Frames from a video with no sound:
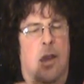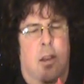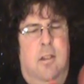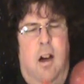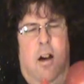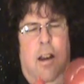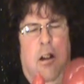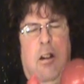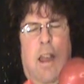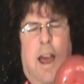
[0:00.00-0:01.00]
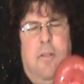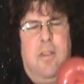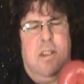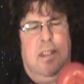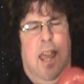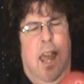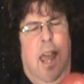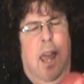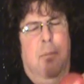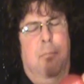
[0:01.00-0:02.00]
Now here you have the
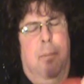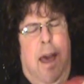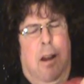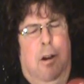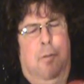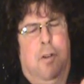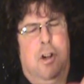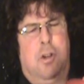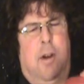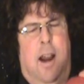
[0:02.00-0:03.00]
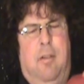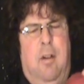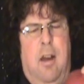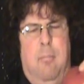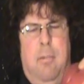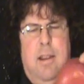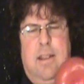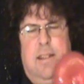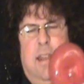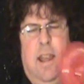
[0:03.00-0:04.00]
same pattern for giraffe, but
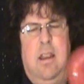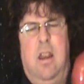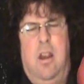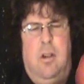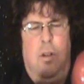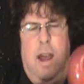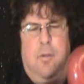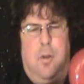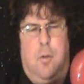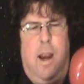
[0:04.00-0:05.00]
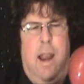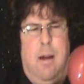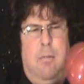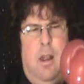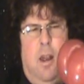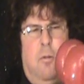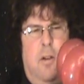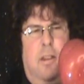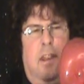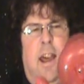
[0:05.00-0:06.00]
instead you have a ram
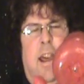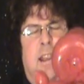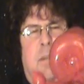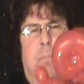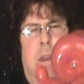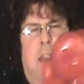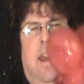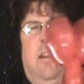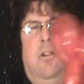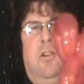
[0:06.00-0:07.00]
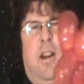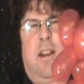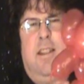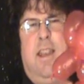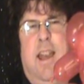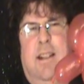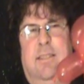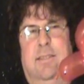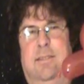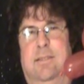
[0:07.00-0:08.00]
with nice big antlers on his head.
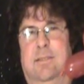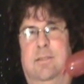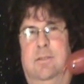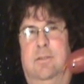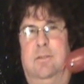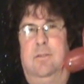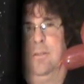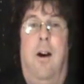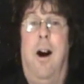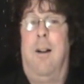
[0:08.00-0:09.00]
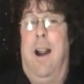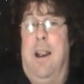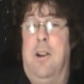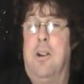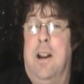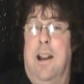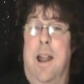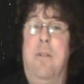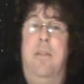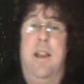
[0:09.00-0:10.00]
Alright, you're going to
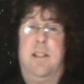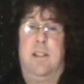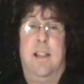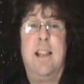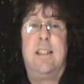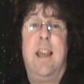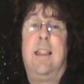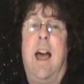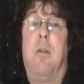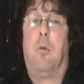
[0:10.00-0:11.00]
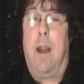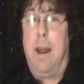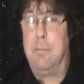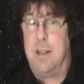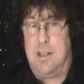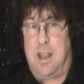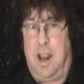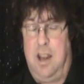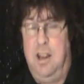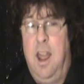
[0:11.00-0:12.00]
love this. Let's take that ram
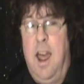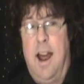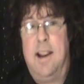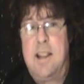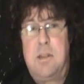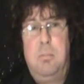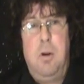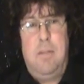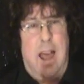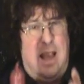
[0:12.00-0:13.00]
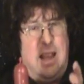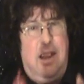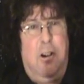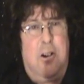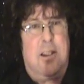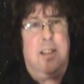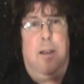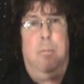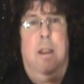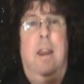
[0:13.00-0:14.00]
design and let's move that ear
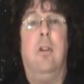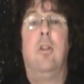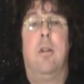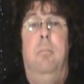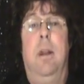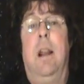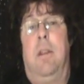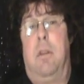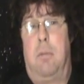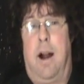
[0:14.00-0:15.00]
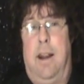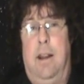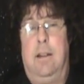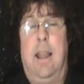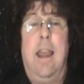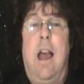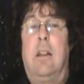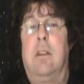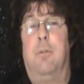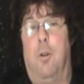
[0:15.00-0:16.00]
assembly into the middle of the body, take
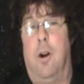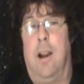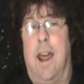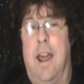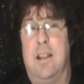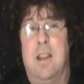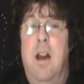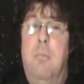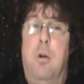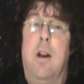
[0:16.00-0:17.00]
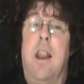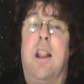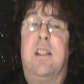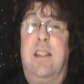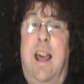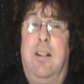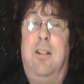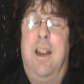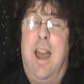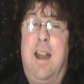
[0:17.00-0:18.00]
out the 4 legs, put in a
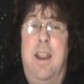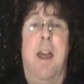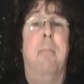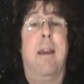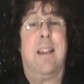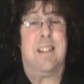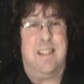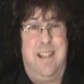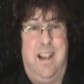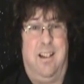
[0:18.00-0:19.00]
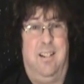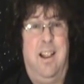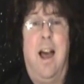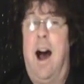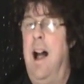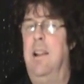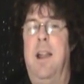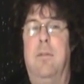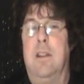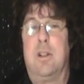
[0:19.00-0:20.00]
standard head, and make a snail. I
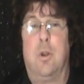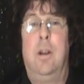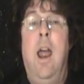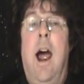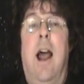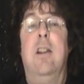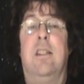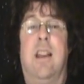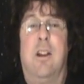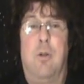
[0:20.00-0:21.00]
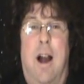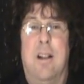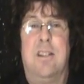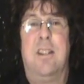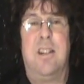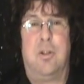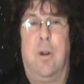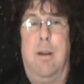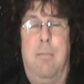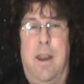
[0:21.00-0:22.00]
love this one. I used to get crowds in the
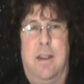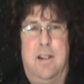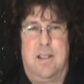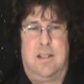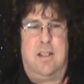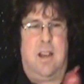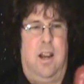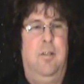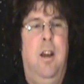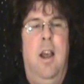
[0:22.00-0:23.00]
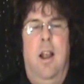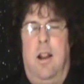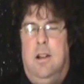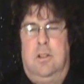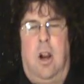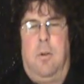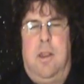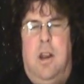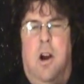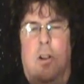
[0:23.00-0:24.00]
street making this design. Start with
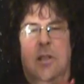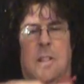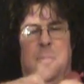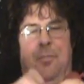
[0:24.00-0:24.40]
the nose.